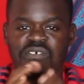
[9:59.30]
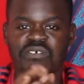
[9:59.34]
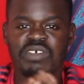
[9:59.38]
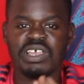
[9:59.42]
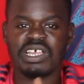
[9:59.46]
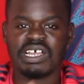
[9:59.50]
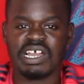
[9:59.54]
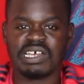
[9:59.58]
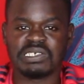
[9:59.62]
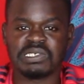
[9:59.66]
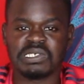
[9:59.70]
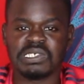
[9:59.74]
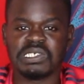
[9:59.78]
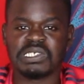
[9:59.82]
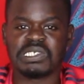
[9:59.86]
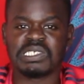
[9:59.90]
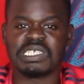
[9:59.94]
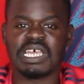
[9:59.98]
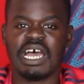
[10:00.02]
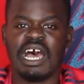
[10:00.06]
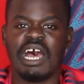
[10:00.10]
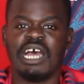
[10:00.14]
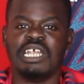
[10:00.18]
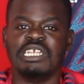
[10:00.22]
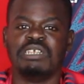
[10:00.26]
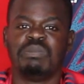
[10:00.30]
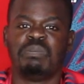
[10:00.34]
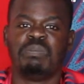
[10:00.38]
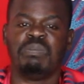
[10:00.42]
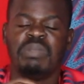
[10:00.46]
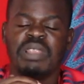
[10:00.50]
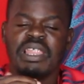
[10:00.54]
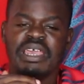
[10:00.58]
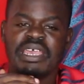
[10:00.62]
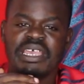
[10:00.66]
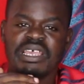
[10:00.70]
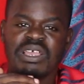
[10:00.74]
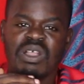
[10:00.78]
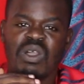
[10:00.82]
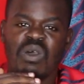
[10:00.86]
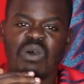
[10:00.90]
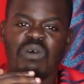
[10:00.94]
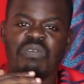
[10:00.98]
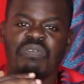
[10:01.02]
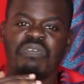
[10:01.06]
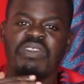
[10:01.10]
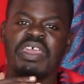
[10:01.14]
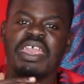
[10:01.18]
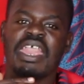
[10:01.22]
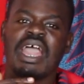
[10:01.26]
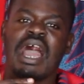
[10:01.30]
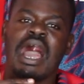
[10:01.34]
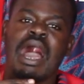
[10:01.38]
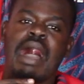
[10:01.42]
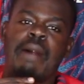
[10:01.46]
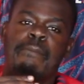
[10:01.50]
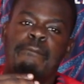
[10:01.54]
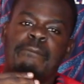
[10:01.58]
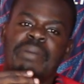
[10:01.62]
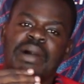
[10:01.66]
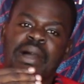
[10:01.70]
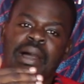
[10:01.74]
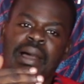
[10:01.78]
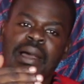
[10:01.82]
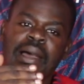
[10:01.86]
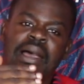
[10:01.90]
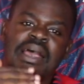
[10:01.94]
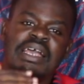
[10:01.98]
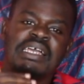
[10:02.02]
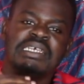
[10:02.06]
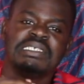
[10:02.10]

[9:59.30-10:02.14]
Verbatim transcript: giving assists and playing on the upper